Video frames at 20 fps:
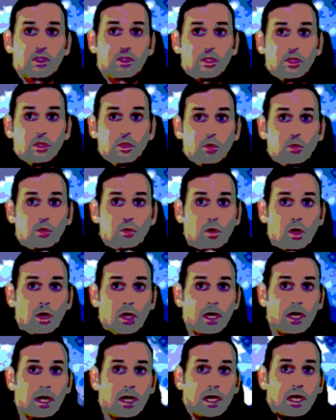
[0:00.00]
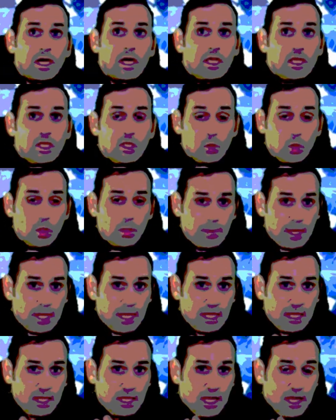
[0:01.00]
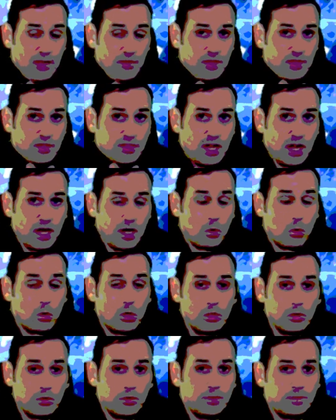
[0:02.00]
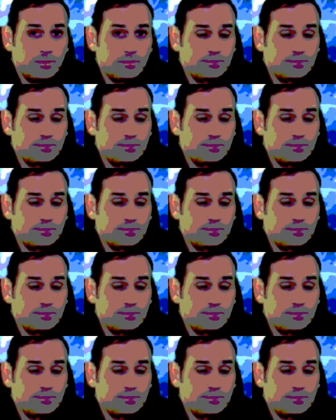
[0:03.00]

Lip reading: to you and me and the entire world.